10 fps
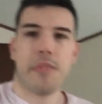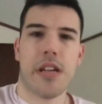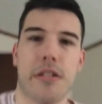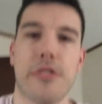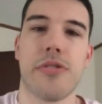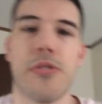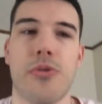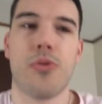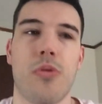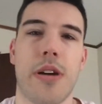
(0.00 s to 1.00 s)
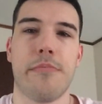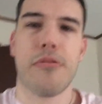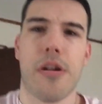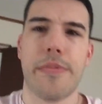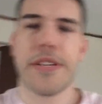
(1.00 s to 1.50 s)
but yeah, so I'm
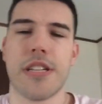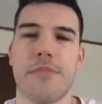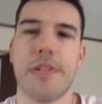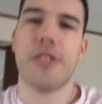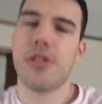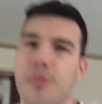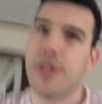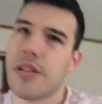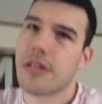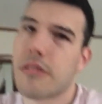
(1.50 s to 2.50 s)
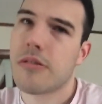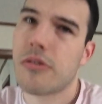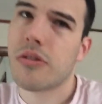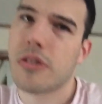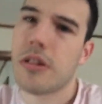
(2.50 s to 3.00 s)
probably going to be doing
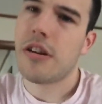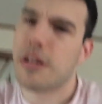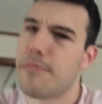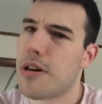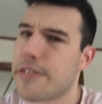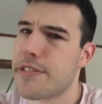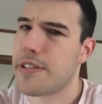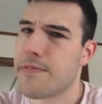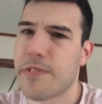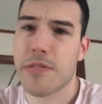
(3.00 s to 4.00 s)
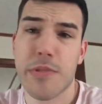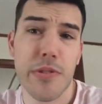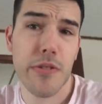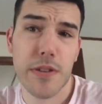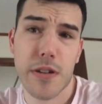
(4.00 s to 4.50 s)
an unboxing for some
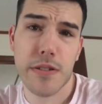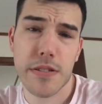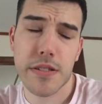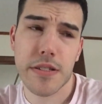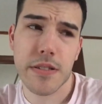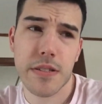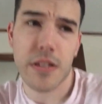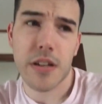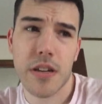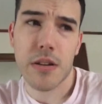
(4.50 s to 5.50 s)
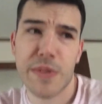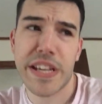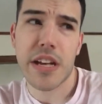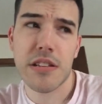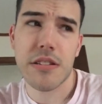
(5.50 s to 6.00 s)
Yu-Gi-Oh cards this uh,
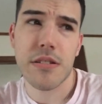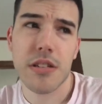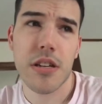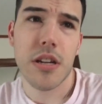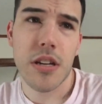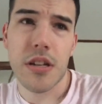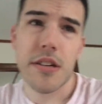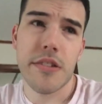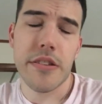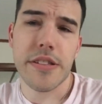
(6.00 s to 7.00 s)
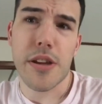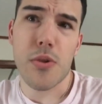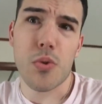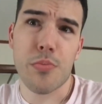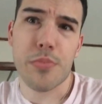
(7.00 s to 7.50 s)
weekend. At least I
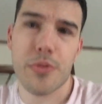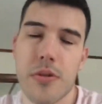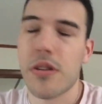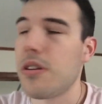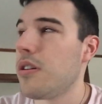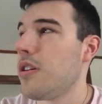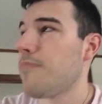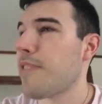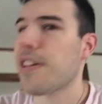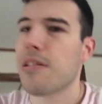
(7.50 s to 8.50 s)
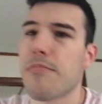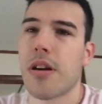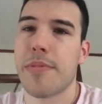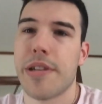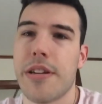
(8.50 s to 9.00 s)
hope. Thinking
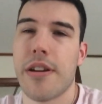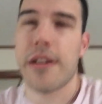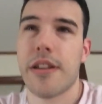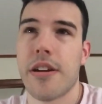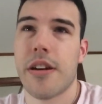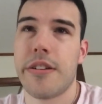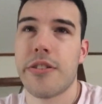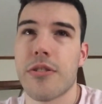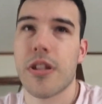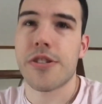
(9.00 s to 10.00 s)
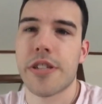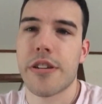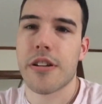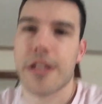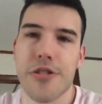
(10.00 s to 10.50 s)
probably another Legendary
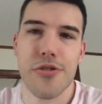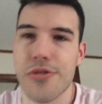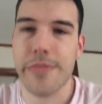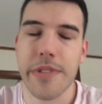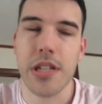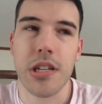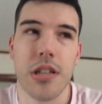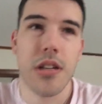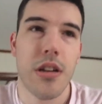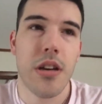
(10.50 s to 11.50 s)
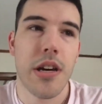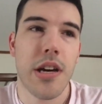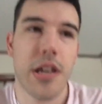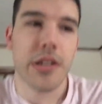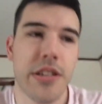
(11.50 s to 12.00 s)
Collection or something.
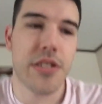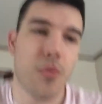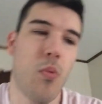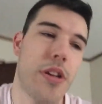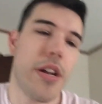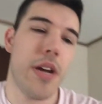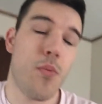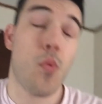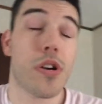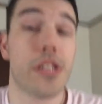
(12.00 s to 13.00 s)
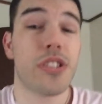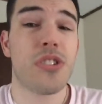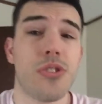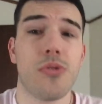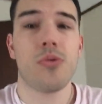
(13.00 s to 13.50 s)
Because uh, the one I wanted to
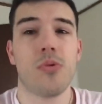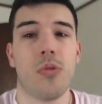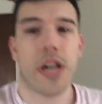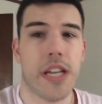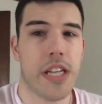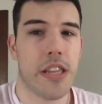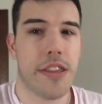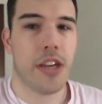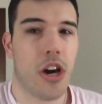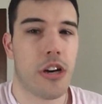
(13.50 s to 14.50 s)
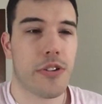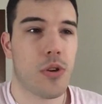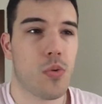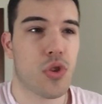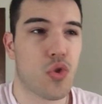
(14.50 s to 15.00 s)
do, the
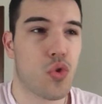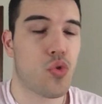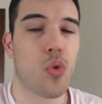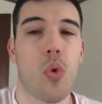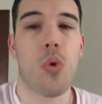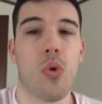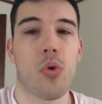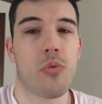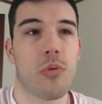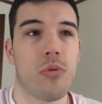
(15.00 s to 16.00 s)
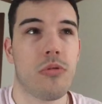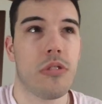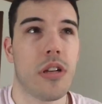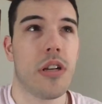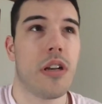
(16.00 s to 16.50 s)
audio was so horrible.
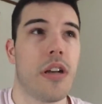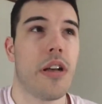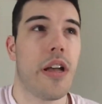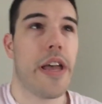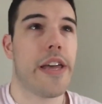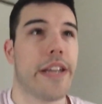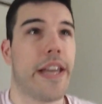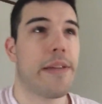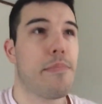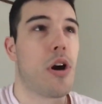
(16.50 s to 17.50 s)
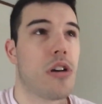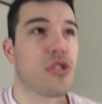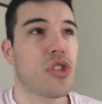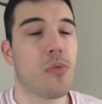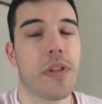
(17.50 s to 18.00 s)
And I had
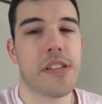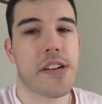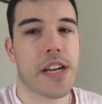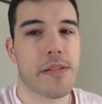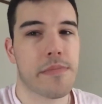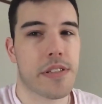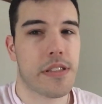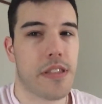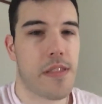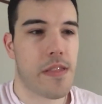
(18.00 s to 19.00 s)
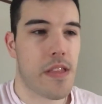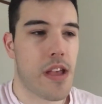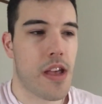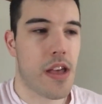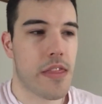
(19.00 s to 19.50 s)
paused so many times
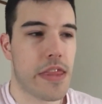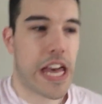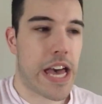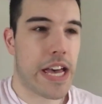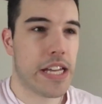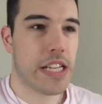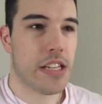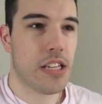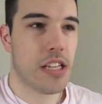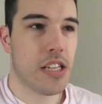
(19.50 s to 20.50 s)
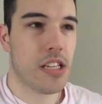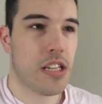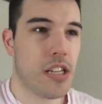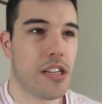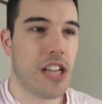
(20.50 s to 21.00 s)
that
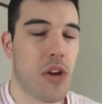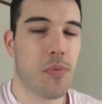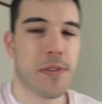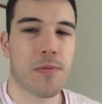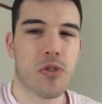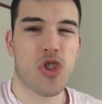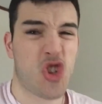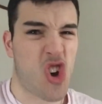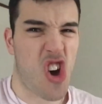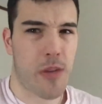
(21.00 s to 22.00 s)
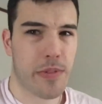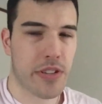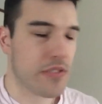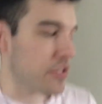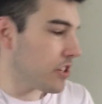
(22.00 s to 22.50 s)
it would have been the most
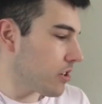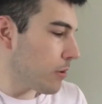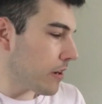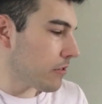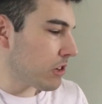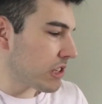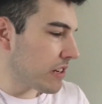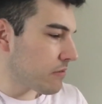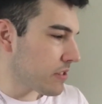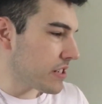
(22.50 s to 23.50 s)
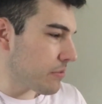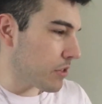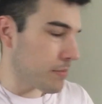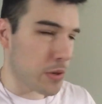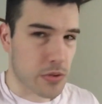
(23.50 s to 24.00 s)
choppiest video ever. And I really didn't
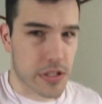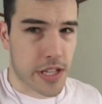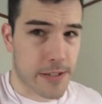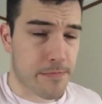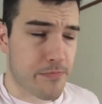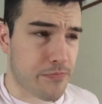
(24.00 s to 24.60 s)
want to post that.